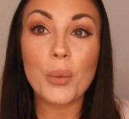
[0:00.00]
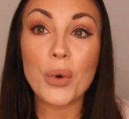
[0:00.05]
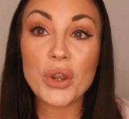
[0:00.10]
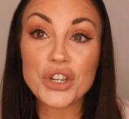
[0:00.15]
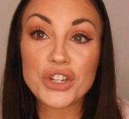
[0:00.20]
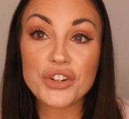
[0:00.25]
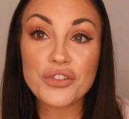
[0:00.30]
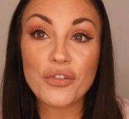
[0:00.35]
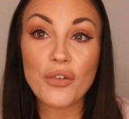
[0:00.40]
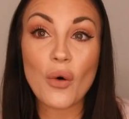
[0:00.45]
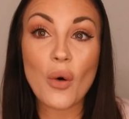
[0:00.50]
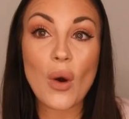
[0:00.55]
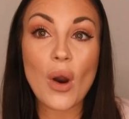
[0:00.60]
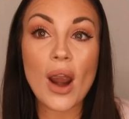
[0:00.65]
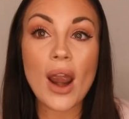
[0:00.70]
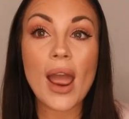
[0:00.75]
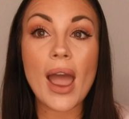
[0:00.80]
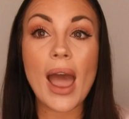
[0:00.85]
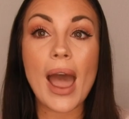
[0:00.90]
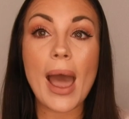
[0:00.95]
wish for.
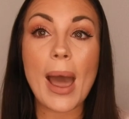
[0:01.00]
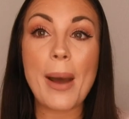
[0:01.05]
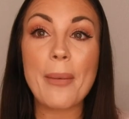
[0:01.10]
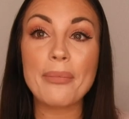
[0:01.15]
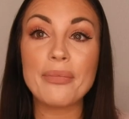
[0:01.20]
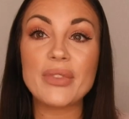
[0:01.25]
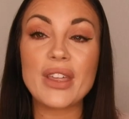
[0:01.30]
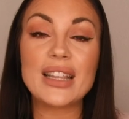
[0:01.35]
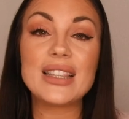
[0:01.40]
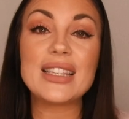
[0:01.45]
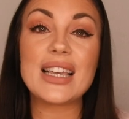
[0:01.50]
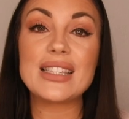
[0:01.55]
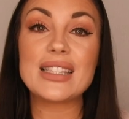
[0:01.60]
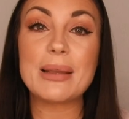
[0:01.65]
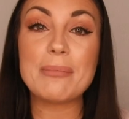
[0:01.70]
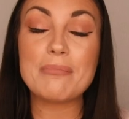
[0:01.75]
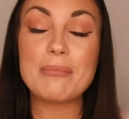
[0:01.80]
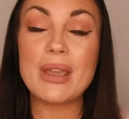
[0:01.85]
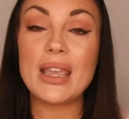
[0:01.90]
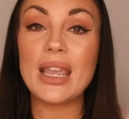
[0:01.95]
That
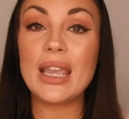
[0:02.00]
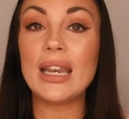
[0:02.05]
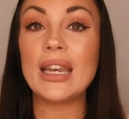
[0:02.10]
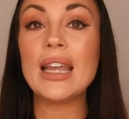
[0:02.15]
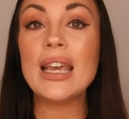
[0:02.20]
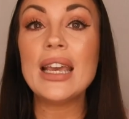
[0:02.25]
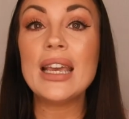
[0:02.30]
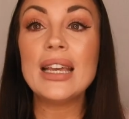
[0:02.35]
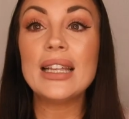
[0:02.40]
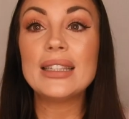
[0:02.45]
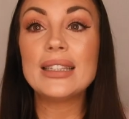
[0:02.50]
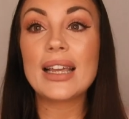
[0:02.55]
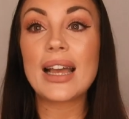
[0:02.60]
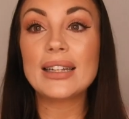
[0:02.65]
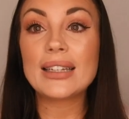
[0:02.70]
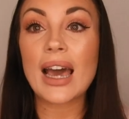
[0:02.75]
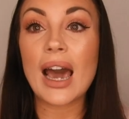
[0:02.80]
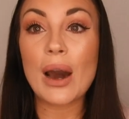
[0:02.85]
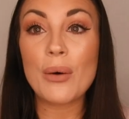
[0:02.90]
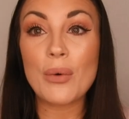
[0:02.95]
doesn't mean
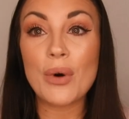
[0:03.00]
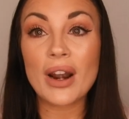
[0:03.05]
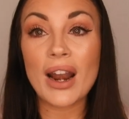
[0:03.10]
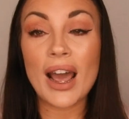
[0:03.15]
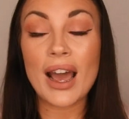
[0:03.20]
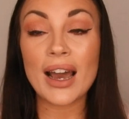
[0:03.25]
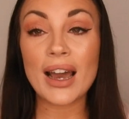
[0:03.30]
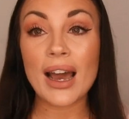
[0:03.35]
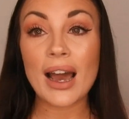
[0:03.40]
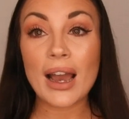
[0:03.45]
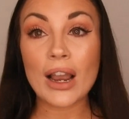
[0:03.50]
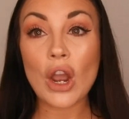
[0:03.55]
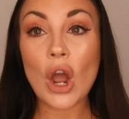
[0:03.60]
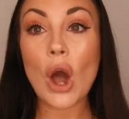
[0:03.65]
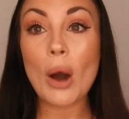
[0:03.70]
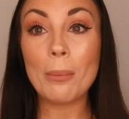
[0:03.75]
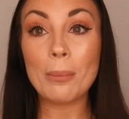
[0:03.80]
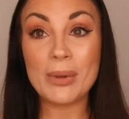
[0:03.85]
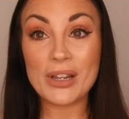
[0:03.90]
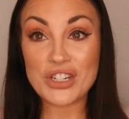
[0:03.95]
that I wanna
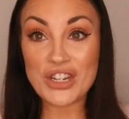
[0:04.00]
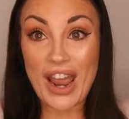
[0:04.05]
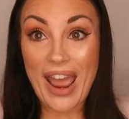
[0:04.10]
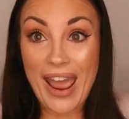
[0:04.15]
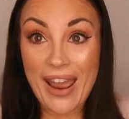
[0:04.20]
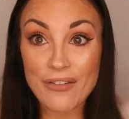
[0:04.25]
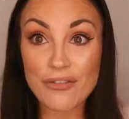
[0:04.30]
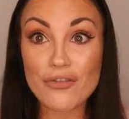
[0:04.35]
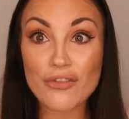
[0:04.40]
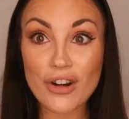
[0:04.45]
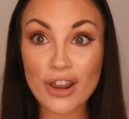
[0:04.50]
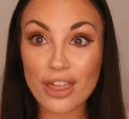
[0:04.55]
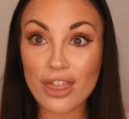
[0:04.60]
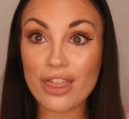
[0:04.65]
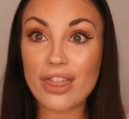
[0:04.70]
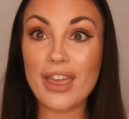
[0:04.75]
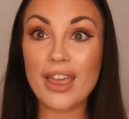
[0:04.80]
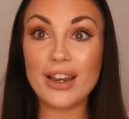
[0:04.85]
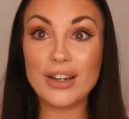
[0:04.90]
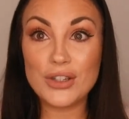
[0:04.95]
accomplish
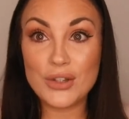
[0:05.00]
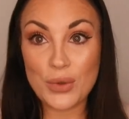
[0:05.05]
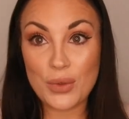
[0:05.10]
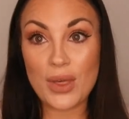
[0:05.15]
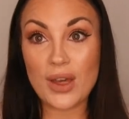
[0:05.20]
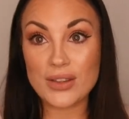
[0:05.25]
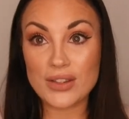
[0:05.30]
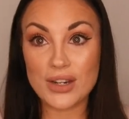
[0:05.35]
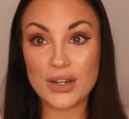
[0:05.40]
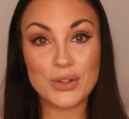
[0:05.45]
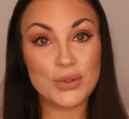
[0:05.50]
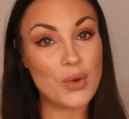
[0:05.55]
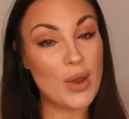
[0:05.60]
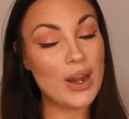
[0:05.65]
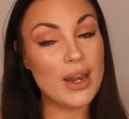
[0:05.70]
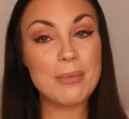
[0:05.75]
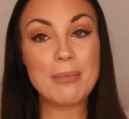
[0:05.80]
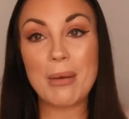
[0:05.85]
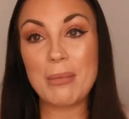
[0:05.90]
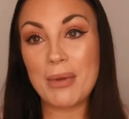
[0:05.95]
everything
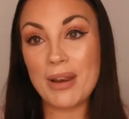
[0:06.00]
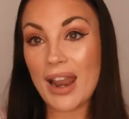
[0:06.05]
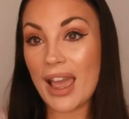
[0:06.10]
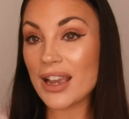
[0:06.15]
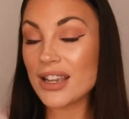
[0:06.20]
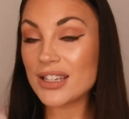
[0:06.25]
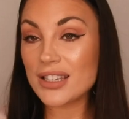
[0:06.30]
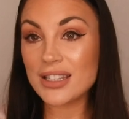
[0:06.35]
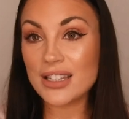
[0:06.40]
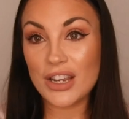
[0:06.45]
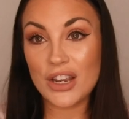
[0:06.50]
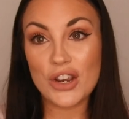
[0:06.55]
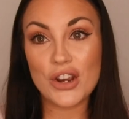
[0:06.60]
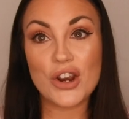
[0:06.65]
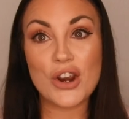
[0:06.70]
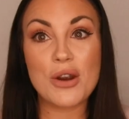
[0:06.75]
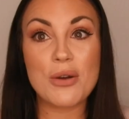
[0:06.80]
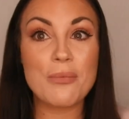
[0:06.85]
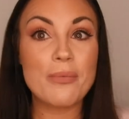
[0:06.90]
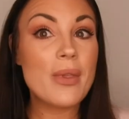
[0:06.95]
2020, maybe next
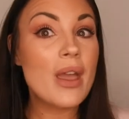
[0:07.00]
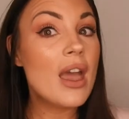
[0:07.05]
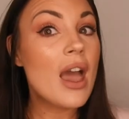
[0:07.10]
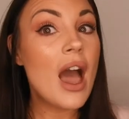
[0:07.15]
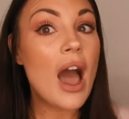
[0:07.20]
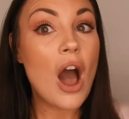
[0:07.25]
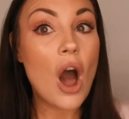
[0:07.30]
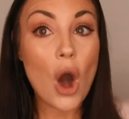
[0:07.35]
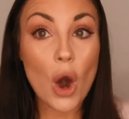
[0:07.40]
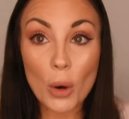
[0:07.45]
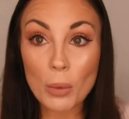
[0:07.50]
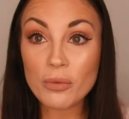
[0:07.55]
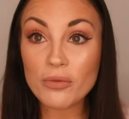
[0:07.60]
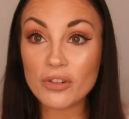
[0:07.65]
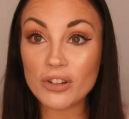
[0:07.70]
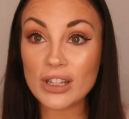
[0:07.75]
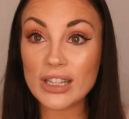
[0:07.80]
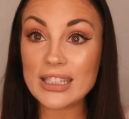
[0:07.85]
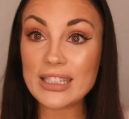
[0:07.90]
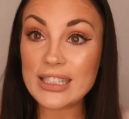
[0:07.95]
year,
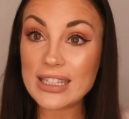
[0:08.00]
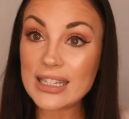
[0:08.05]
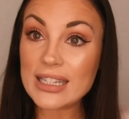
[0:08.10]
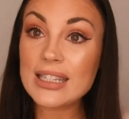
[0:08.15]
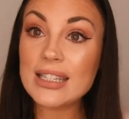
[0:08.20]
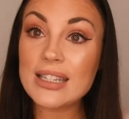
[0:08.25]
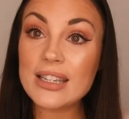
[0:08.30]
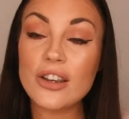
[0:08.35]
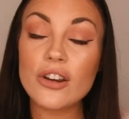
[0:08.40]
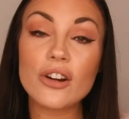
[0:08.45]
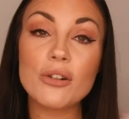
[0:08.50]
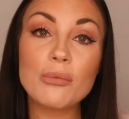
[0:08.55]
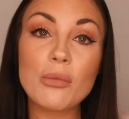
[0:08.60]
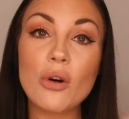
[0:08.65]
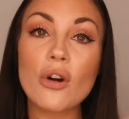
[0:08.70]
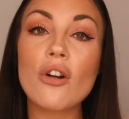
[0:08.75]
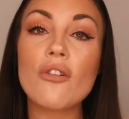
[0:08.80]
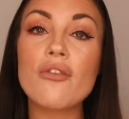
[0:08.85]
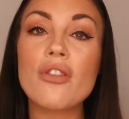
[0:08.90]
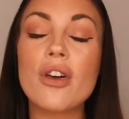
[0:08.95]
hopefully this year,
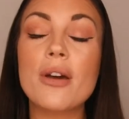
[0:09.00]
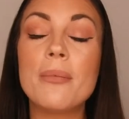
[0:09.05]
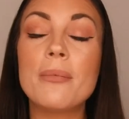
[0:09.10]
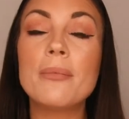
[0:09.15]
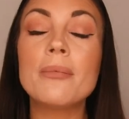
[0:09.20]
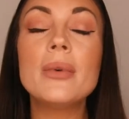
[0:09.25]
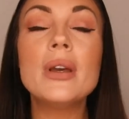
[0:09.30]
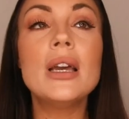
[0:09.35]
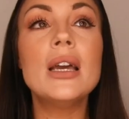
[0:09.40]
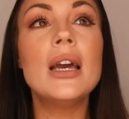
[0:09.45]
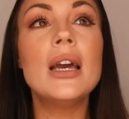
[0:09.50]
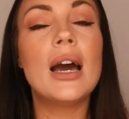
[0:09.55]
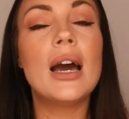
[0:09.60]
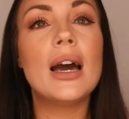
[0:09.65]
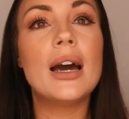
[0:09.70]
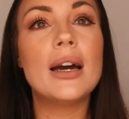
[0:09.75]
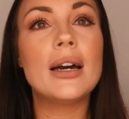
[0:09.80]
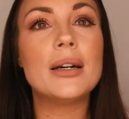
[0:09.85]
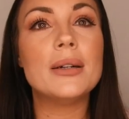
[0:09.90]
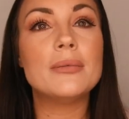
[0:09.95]
more of them,
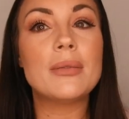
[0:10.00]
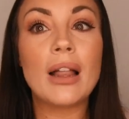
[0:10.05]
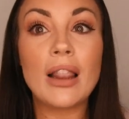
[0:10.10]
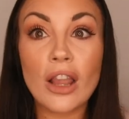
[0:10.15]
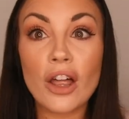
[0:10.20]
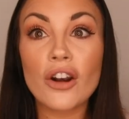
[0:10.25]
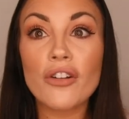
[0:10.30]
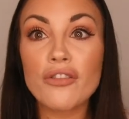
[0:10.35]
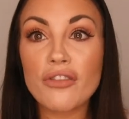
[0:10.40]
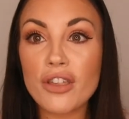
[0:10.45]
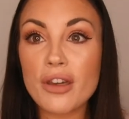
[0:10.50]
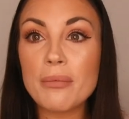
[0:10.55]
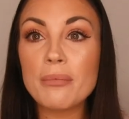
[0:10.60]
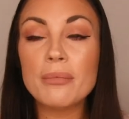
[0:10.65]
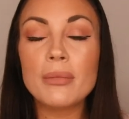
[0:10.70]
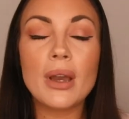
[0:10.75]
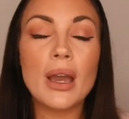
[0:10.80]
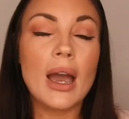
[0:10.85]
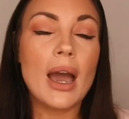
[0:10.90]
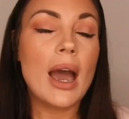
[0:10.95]
a lot of
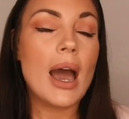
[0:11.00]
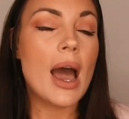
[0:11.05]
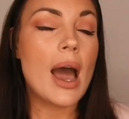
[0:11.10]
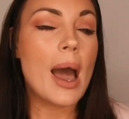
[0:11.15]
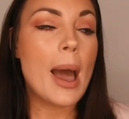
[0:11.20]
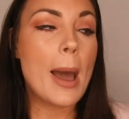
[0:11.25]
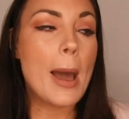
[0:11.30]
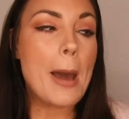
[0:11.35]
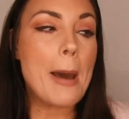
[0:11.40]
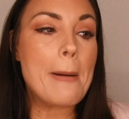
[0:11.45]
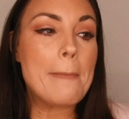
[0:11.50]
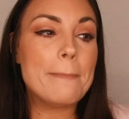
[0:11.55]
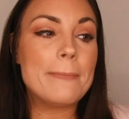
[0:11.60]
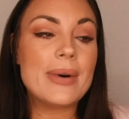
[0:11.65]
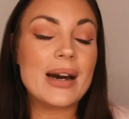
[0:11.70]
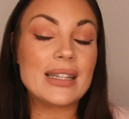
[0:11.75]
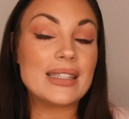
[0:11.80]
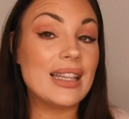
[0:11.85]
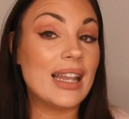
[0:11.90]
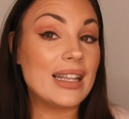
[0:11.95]
them,
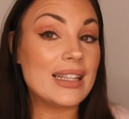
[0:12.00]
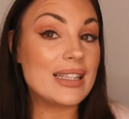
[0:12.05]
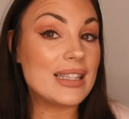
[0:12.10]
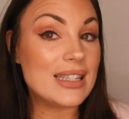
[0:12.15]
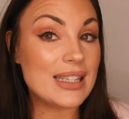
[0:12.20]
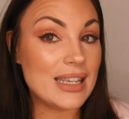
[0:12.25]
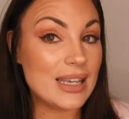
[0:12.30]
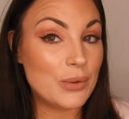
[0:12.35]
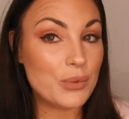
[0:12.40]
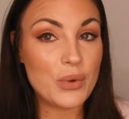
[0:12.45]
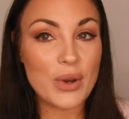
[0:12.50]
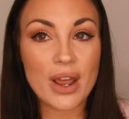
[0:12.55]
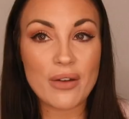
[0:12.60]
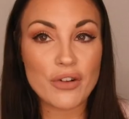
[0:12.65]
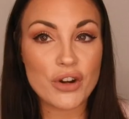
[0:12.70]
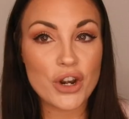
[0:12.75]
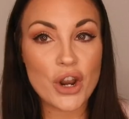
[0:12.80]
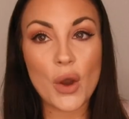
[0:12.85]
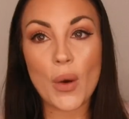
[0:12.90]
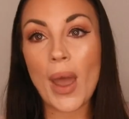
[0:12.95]
but let's see, we
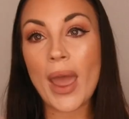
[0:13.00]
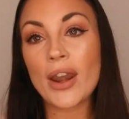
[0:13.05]
never know.